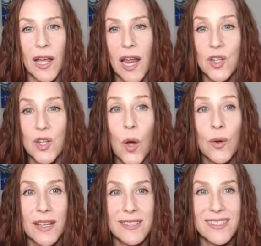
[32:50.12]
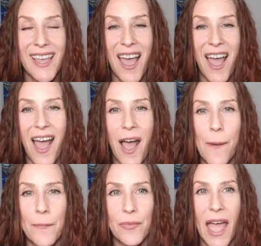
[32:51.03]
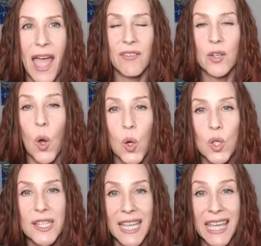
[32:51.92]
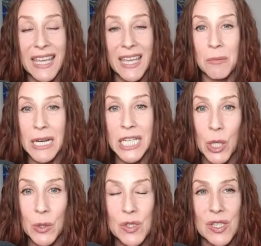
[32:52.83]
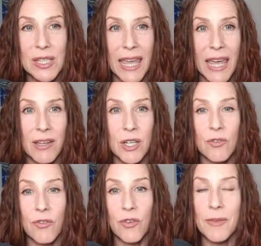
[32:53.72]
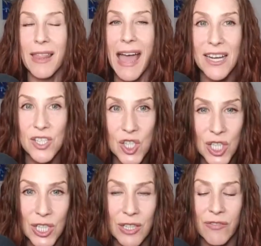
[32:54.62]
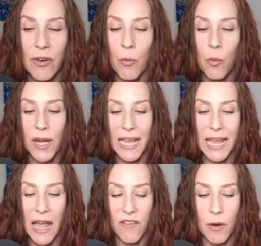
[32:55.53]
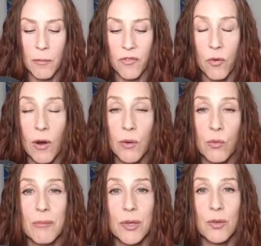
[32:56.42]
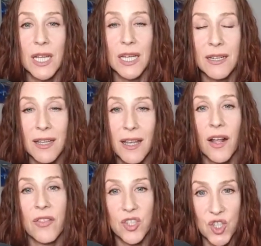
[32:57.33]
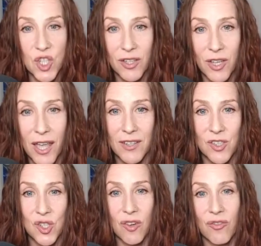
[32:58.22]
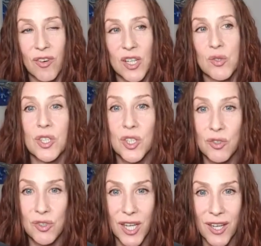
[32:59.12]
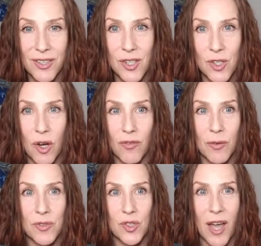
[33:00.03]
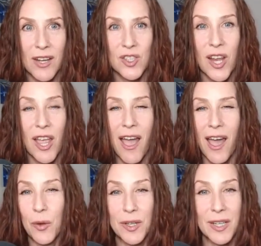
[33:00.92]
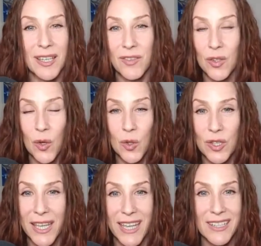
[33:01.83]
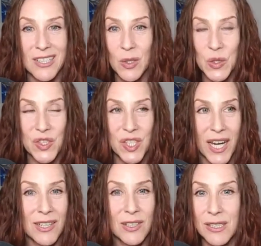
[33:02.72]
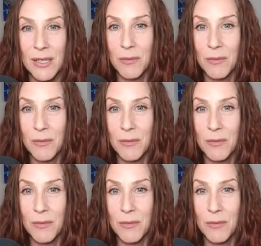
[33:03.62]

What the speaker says: I notice I have an old link in my notes carried over from last year, from before I rebooted the channel. I had to start fresh with the new channel and start from scratch. I don't want to give you the old link to the old channel